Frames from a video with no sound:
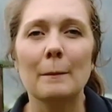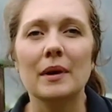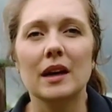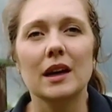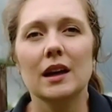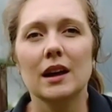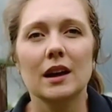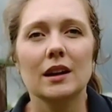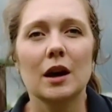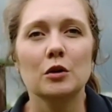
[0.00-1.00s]
But
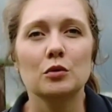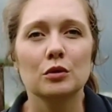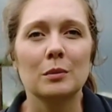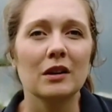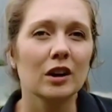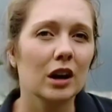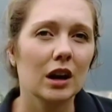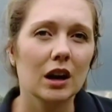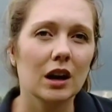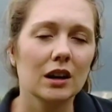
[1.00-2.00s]
in North
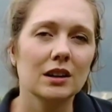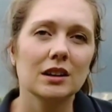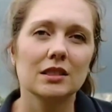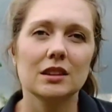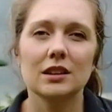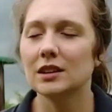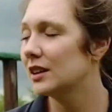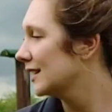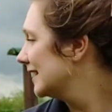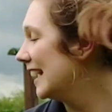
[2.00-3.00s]
America, the
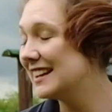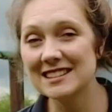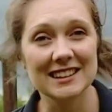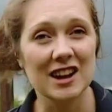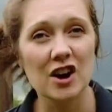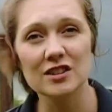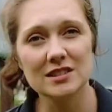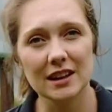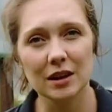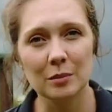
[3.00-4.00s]
Canadian
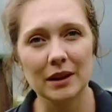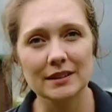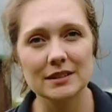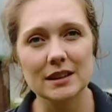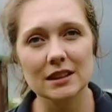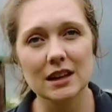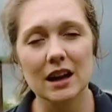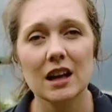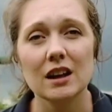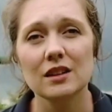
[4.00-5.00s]
Arctic and places like
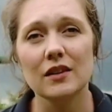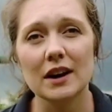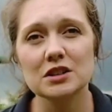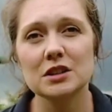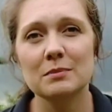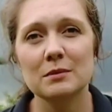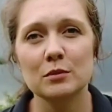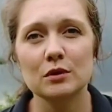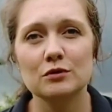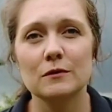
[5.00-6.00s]
that, they've actually been
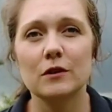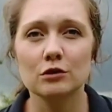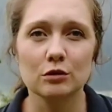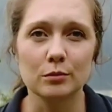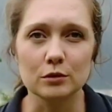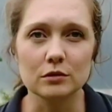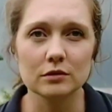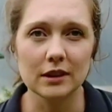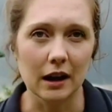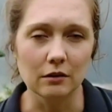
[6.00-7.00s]
moved to vulnerable
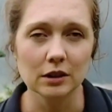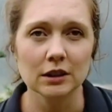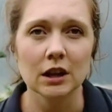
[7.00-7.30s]
now.